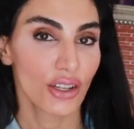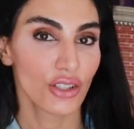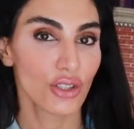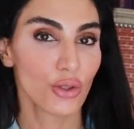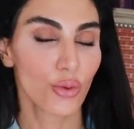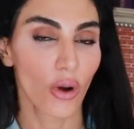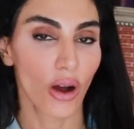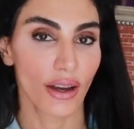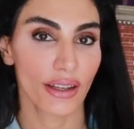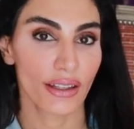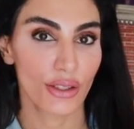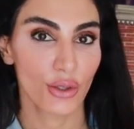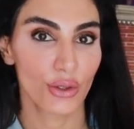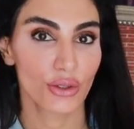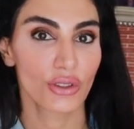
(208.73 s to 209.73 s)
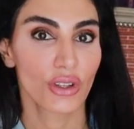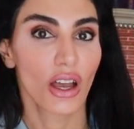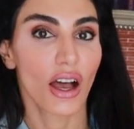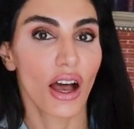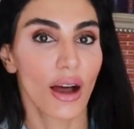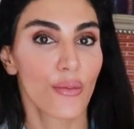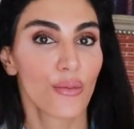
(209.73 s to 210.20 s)
You want to use
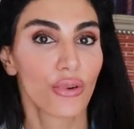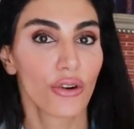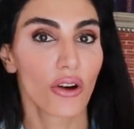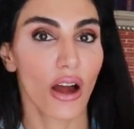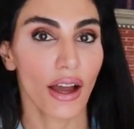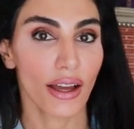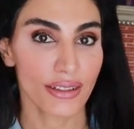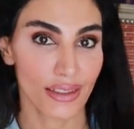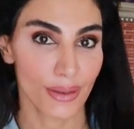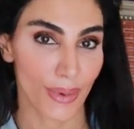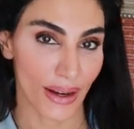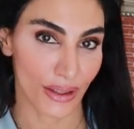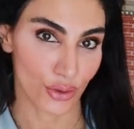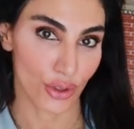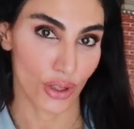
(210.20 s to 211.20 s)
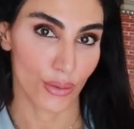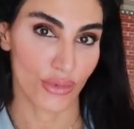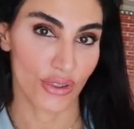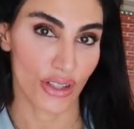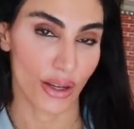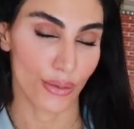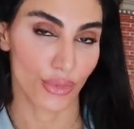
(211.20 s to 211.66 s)
a broad spectrum
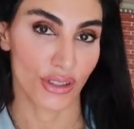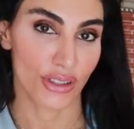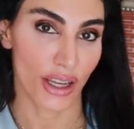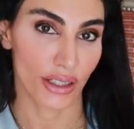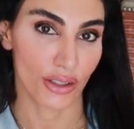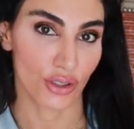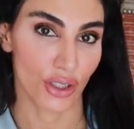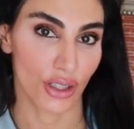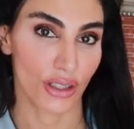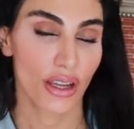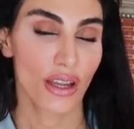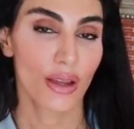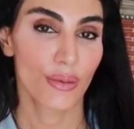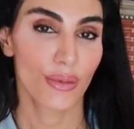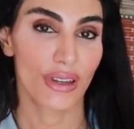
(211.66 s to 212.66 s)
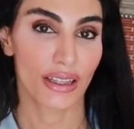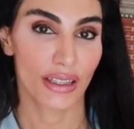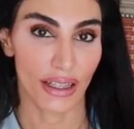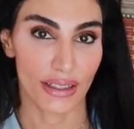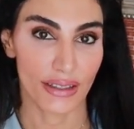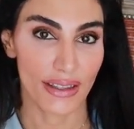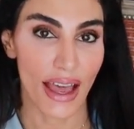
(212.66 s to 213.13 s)
sun protection
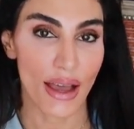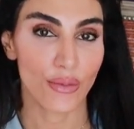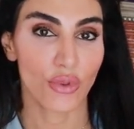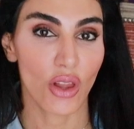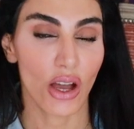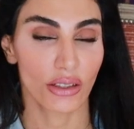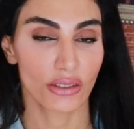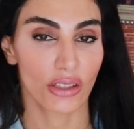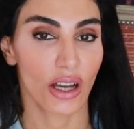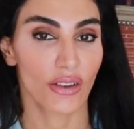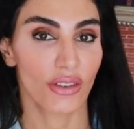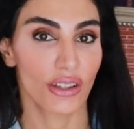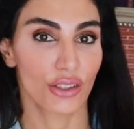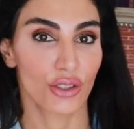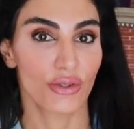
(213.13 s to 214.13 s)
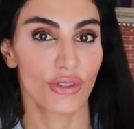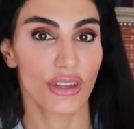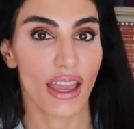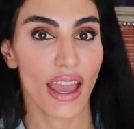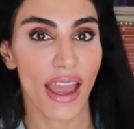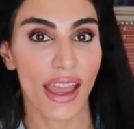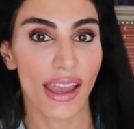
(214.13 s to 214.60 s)
because that blocks off
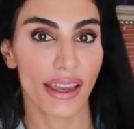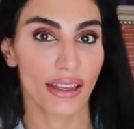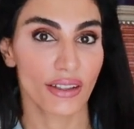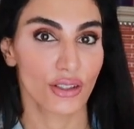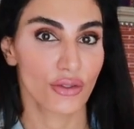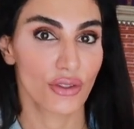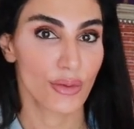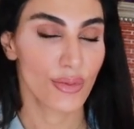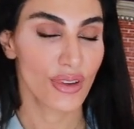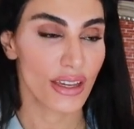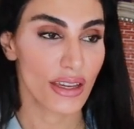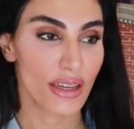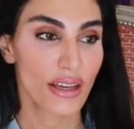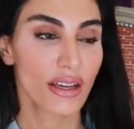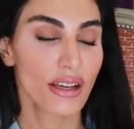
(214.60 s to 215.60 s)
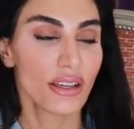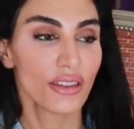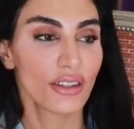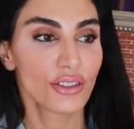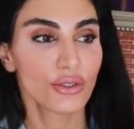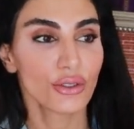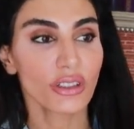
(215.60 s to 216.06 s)
UVA and UVB.
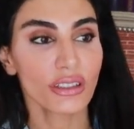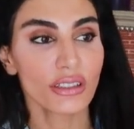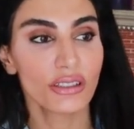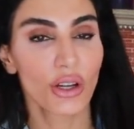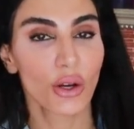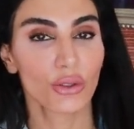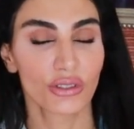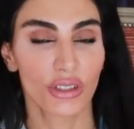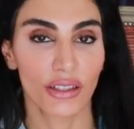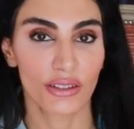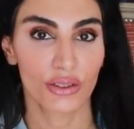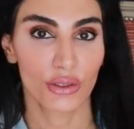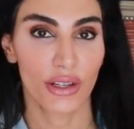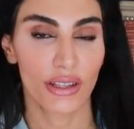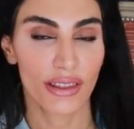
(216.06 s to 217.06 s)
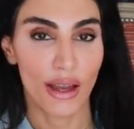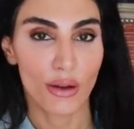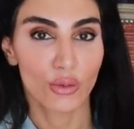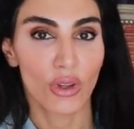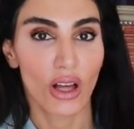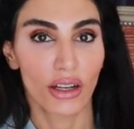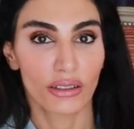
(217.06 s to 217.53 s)
There's really no sunscreen
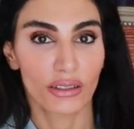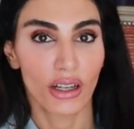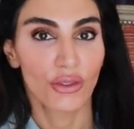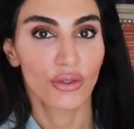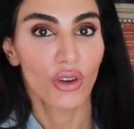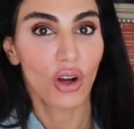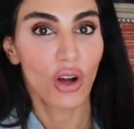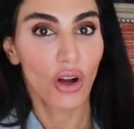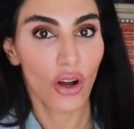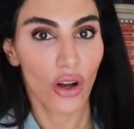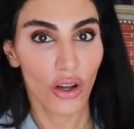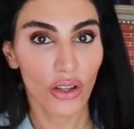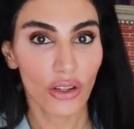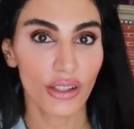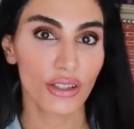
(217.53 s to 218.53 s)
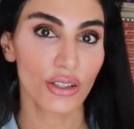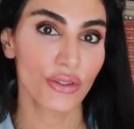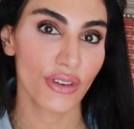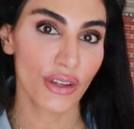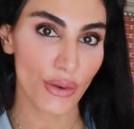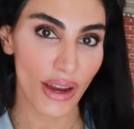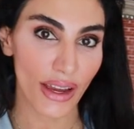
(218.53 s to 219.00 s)
that blocks off all the
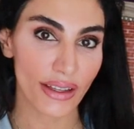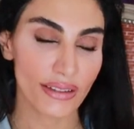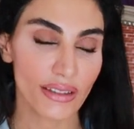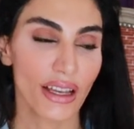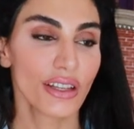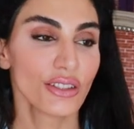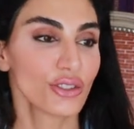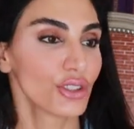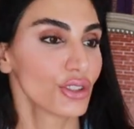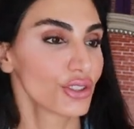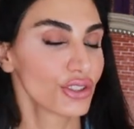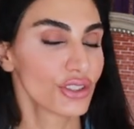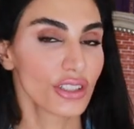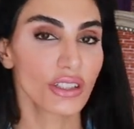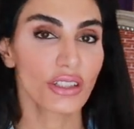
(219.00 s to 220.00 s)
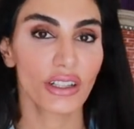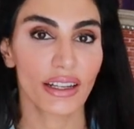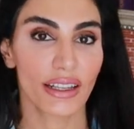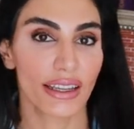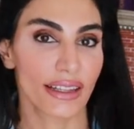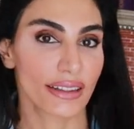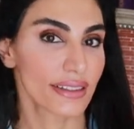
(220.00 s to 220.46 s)
UV rays, so you're still going
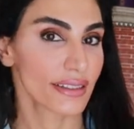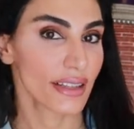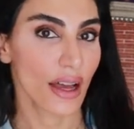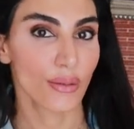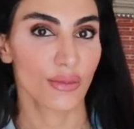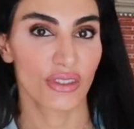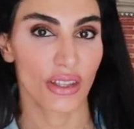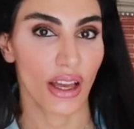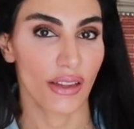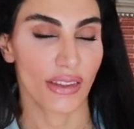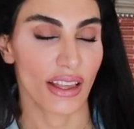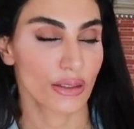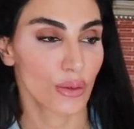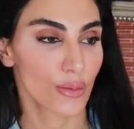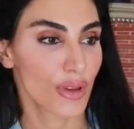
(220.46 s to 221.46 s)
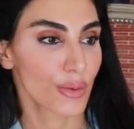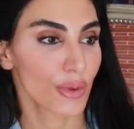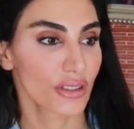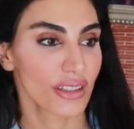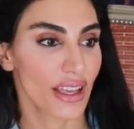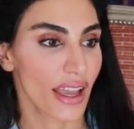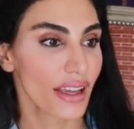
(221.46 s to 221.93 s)
to get some sun. That's what
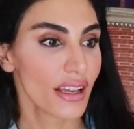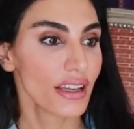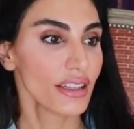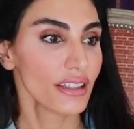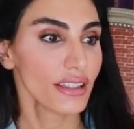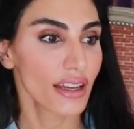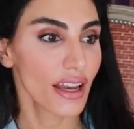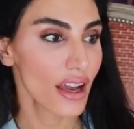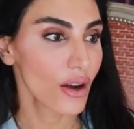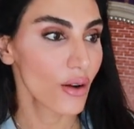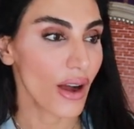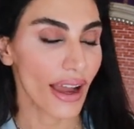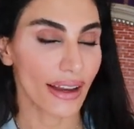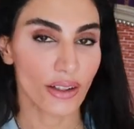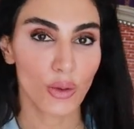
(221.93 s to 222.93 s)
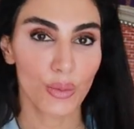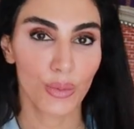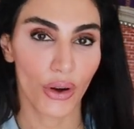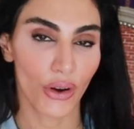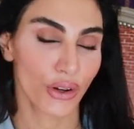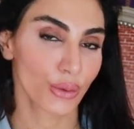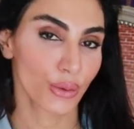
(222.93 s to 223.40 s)
people say, you know, I don't
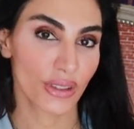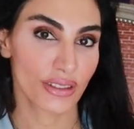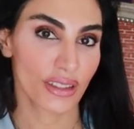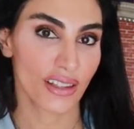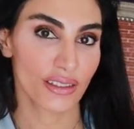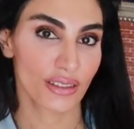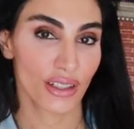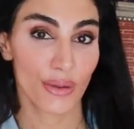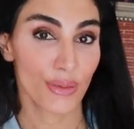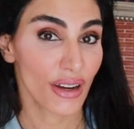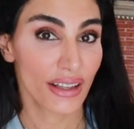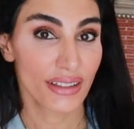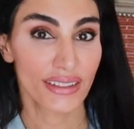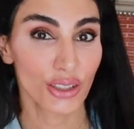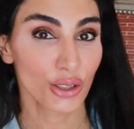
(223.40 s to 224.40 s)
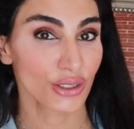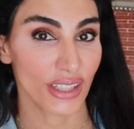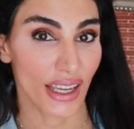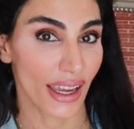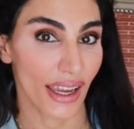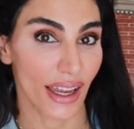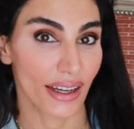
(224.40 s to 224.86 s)
burn with sunscreen, but I still
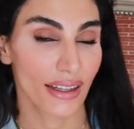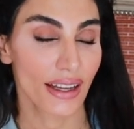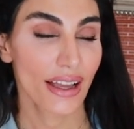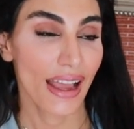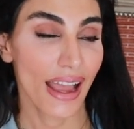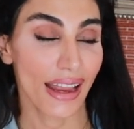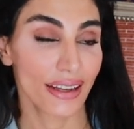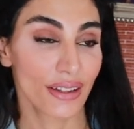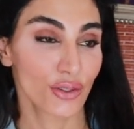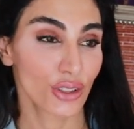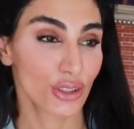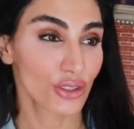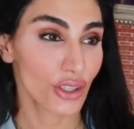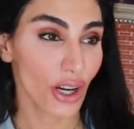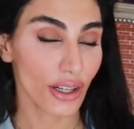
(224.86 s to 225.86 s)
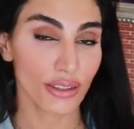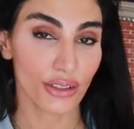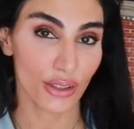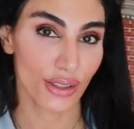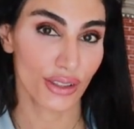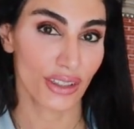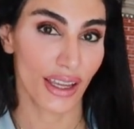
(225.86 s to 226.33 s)
tan. And if you're
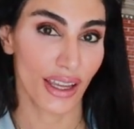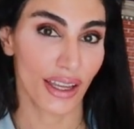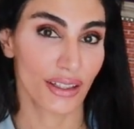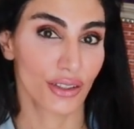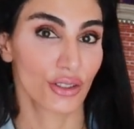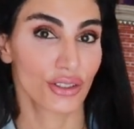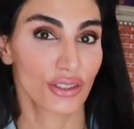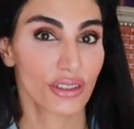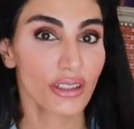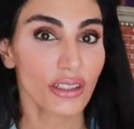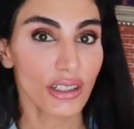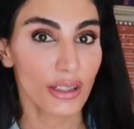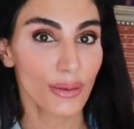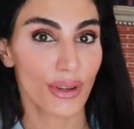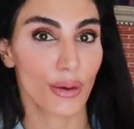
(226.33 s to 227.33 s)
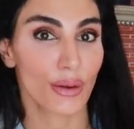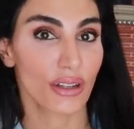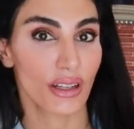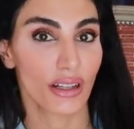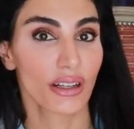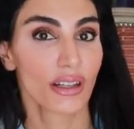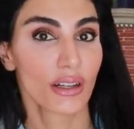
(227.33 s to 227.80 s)
darker skin, you're still going to be able
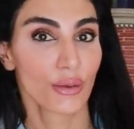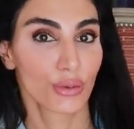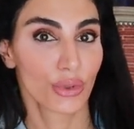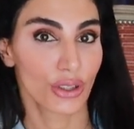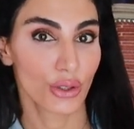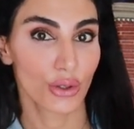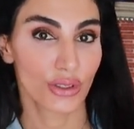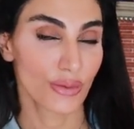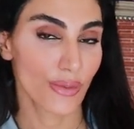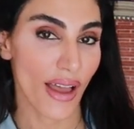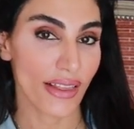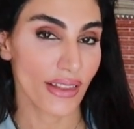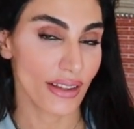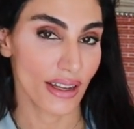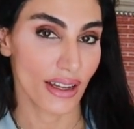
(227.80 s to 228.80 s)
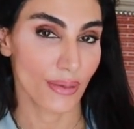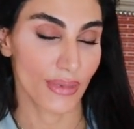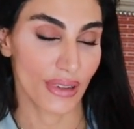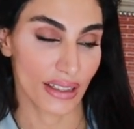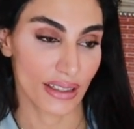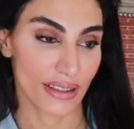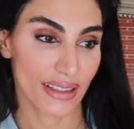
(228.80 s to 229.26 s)
to produce melanin
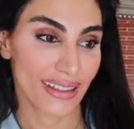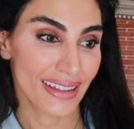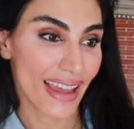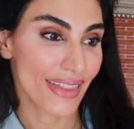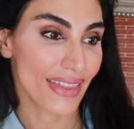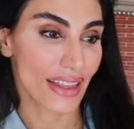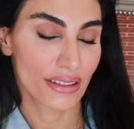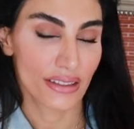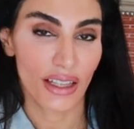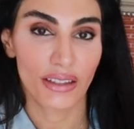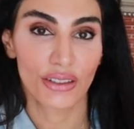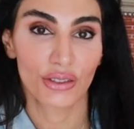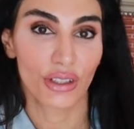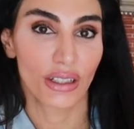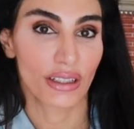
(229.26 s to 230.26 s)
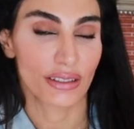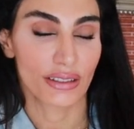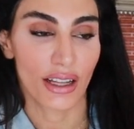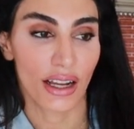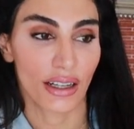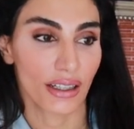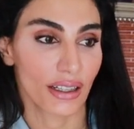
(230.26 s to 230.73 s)
because again, that sunscreen
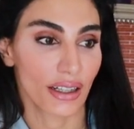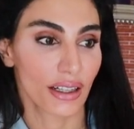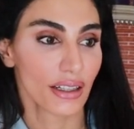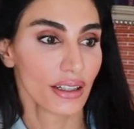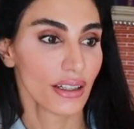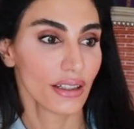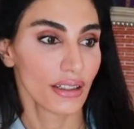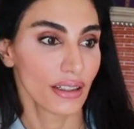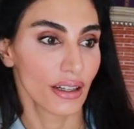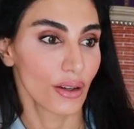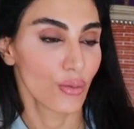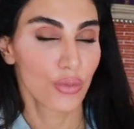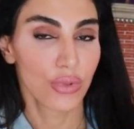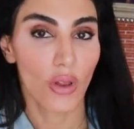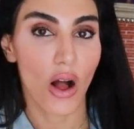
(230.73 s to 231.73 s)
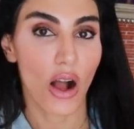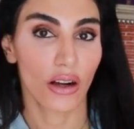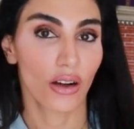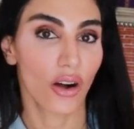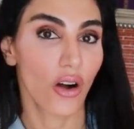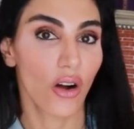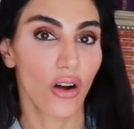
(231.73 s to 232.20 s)
is not going to you know,
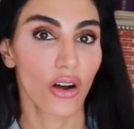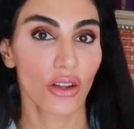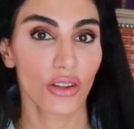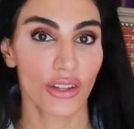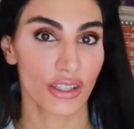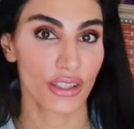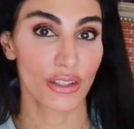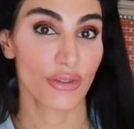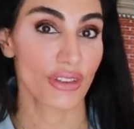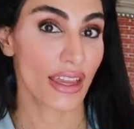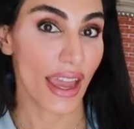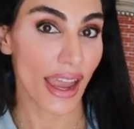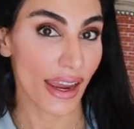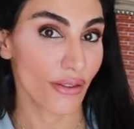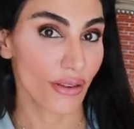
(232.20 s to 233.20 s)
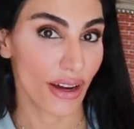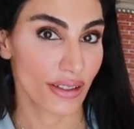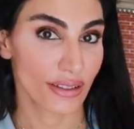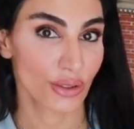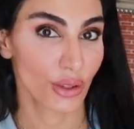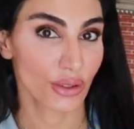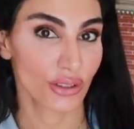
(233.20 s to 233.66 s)
block all the UVA
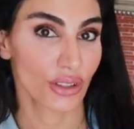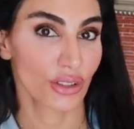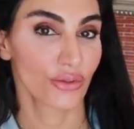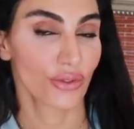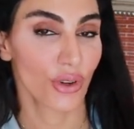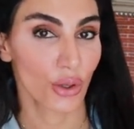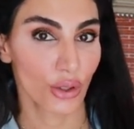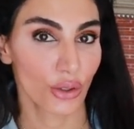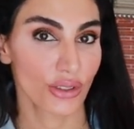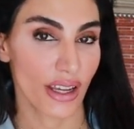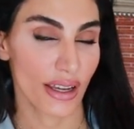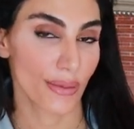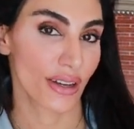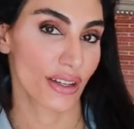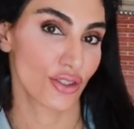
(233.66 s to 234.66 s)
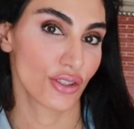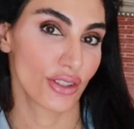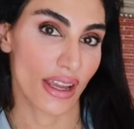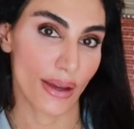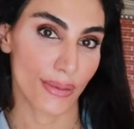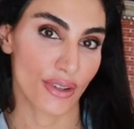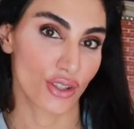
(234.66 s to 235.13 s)
rays. Those are the photo damage,
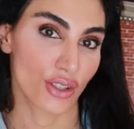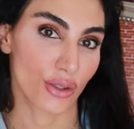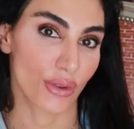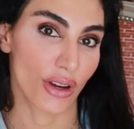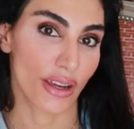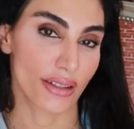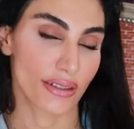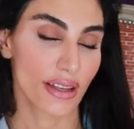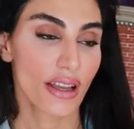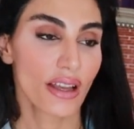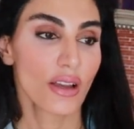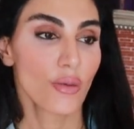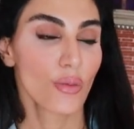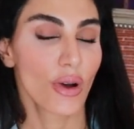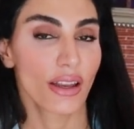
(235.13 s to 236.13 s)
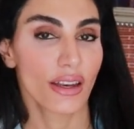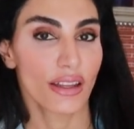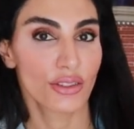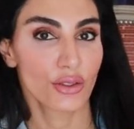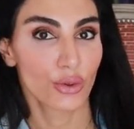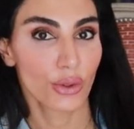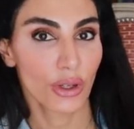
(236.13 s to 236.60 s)
damaging rays, but
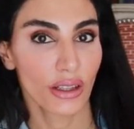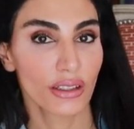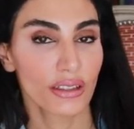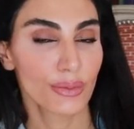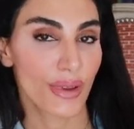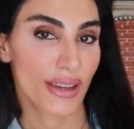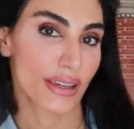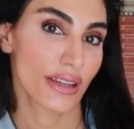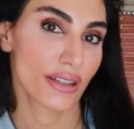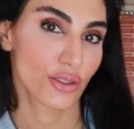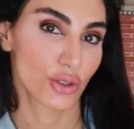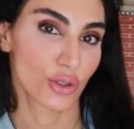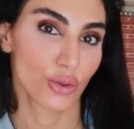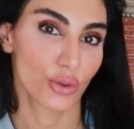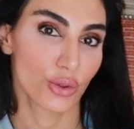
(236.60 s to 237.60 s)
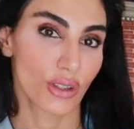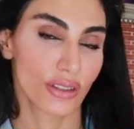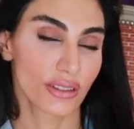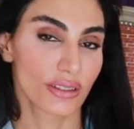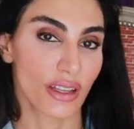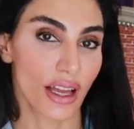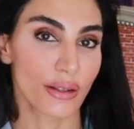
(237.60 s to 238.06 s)
it's really speaking to the
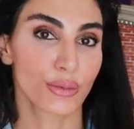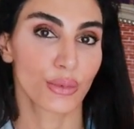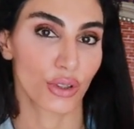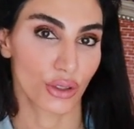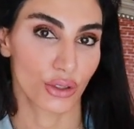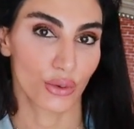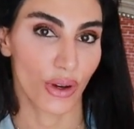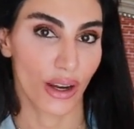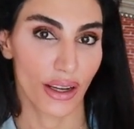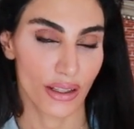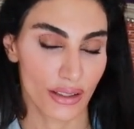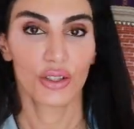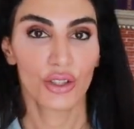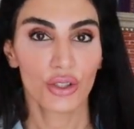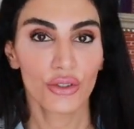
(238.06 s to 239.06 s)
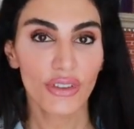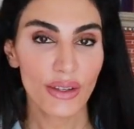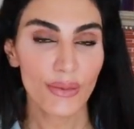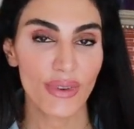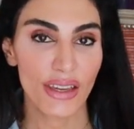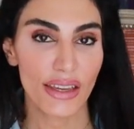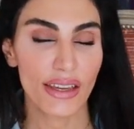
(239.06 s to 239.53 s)
sunburn rays.
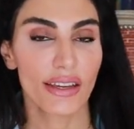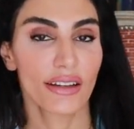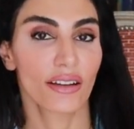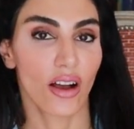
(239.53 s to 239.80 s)
UVB